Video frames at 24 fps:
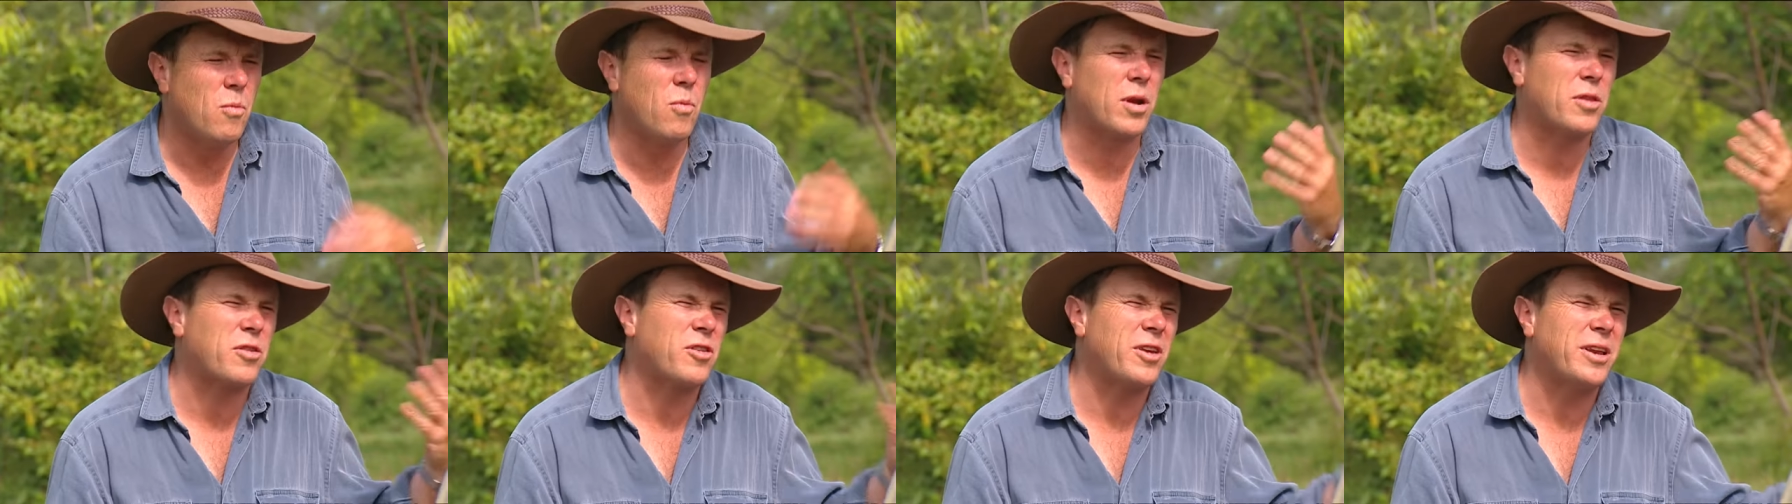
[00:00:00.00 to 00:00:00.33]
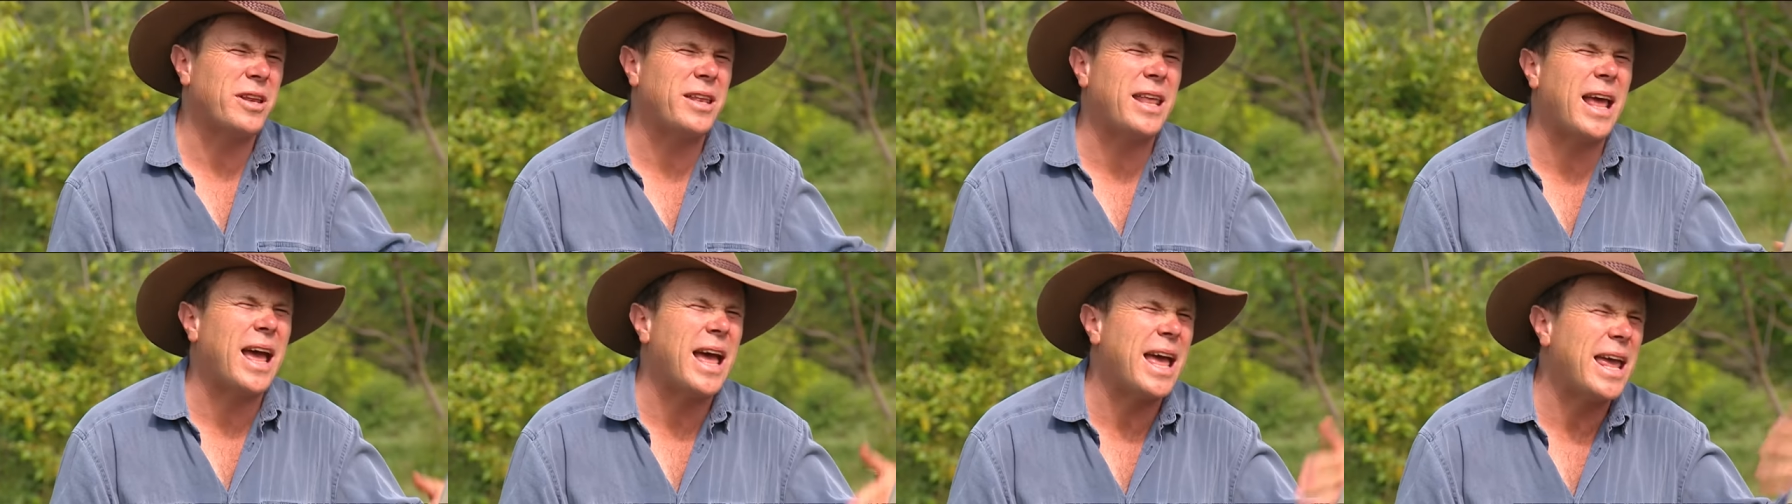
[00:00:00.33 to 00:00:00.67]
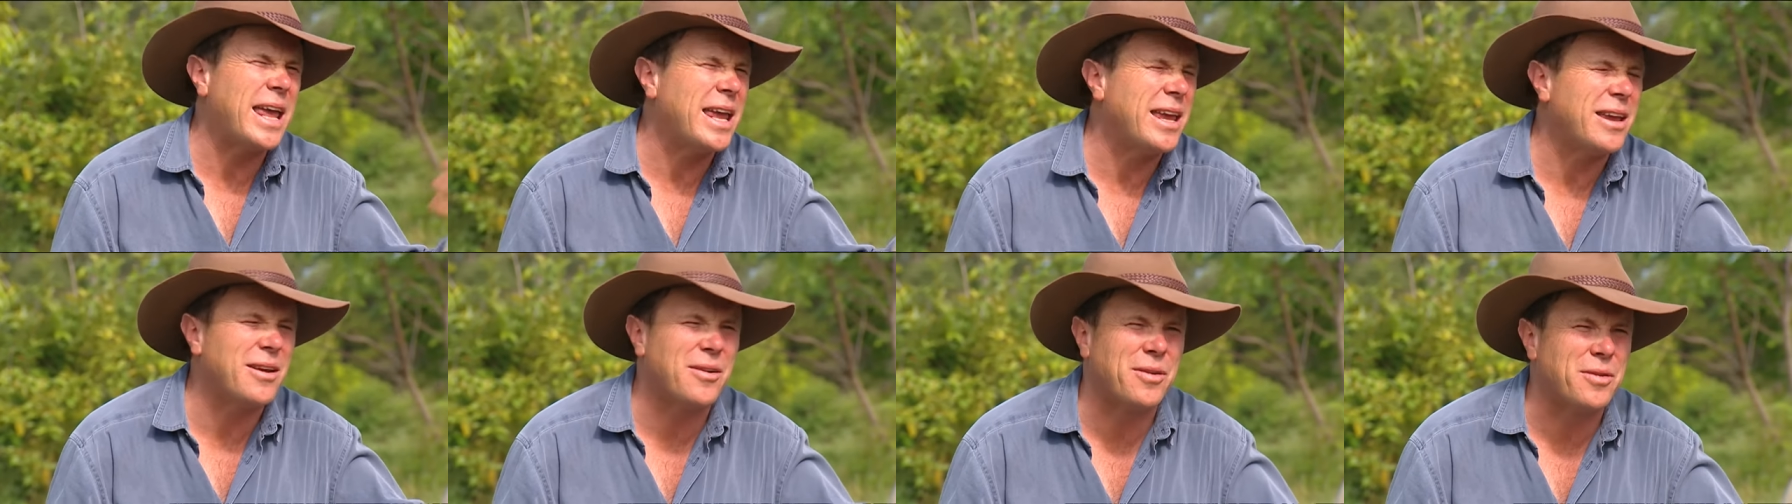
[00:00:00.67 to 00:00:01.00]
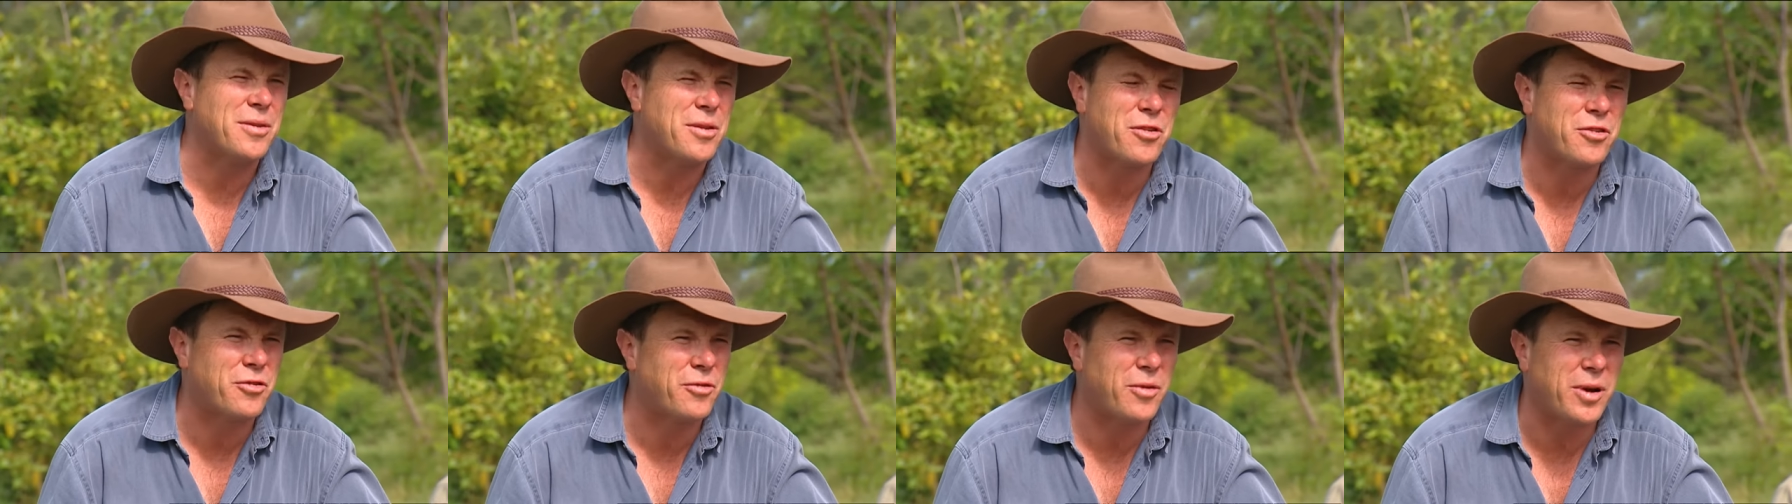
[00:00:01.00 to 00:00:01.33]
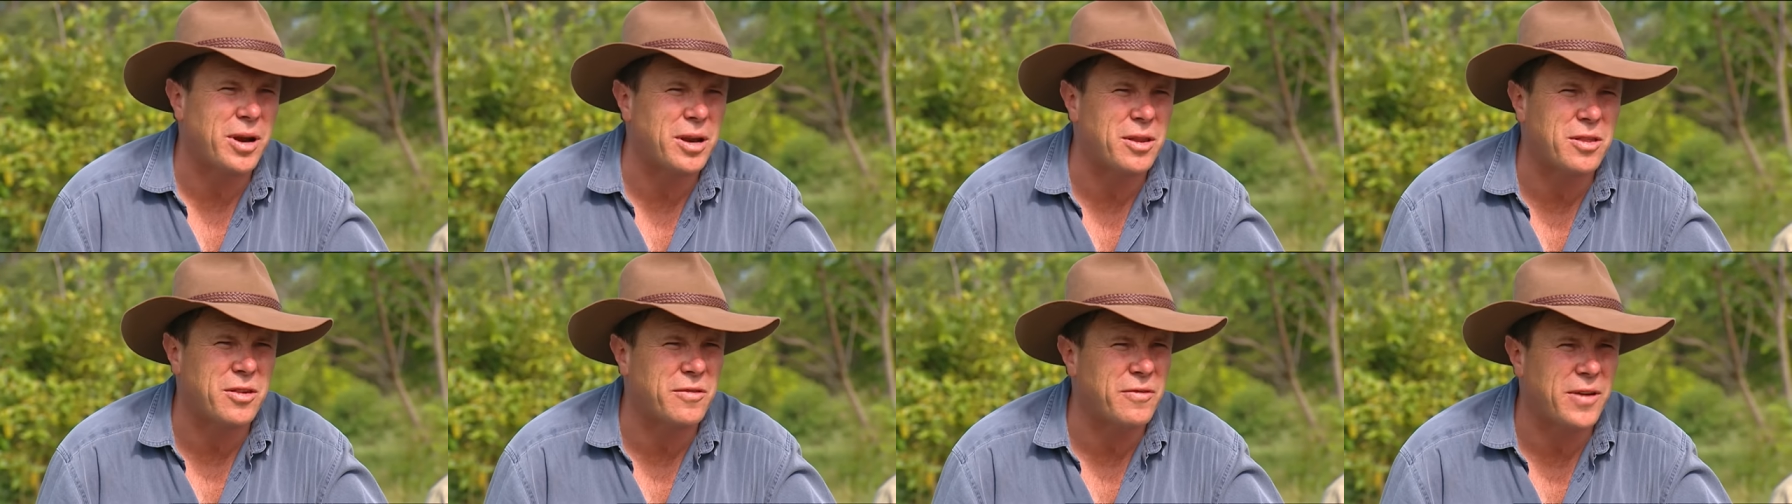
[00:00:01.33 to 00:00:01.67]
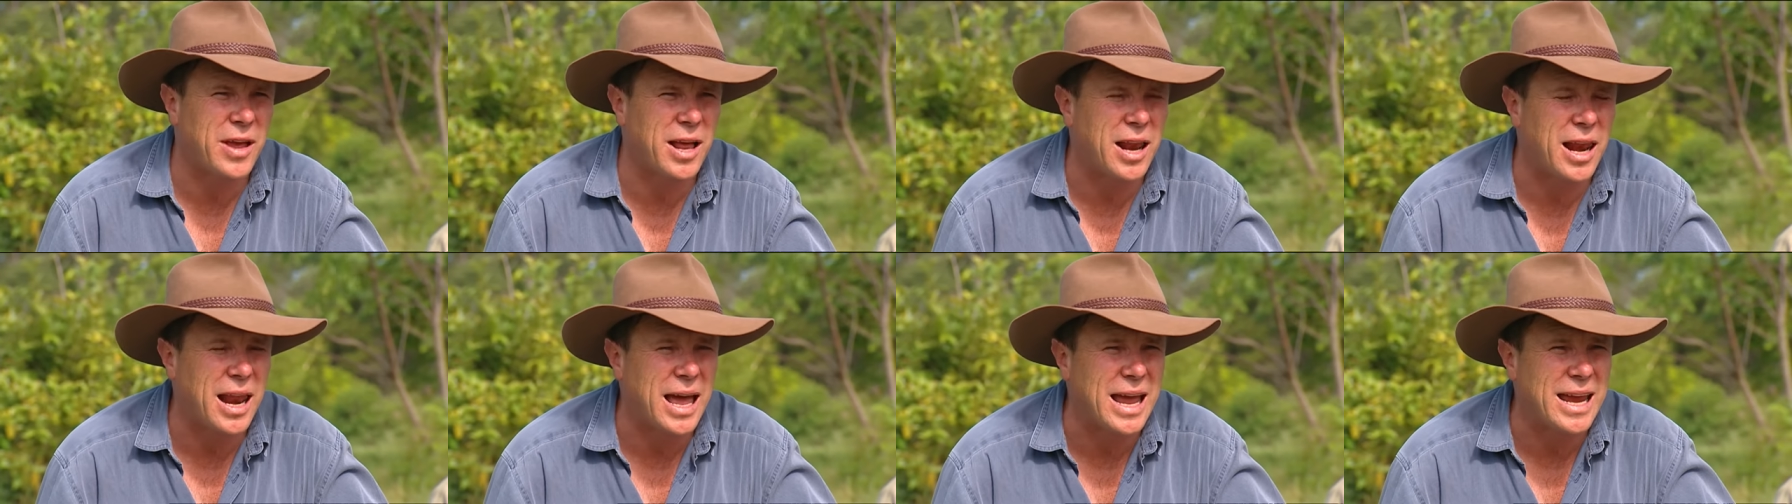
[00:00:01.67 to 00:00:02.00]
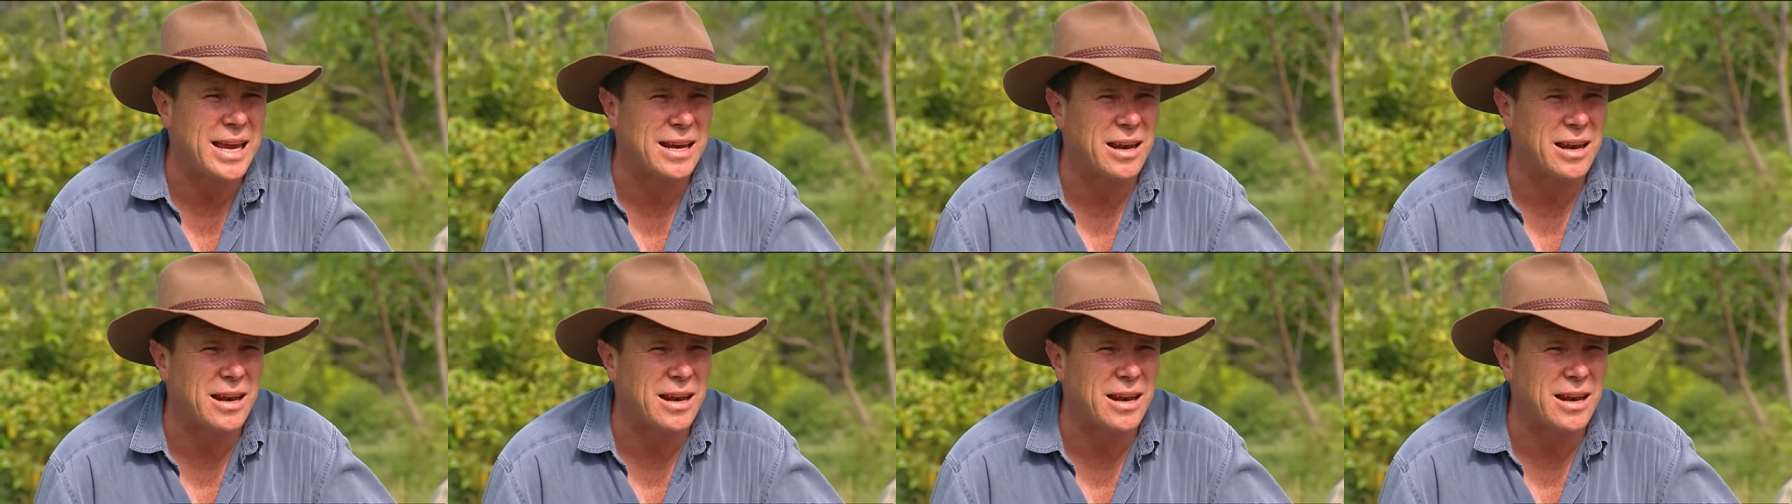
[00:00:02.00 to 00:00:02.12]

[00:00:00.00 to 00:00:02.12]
what's a day on the streets of LA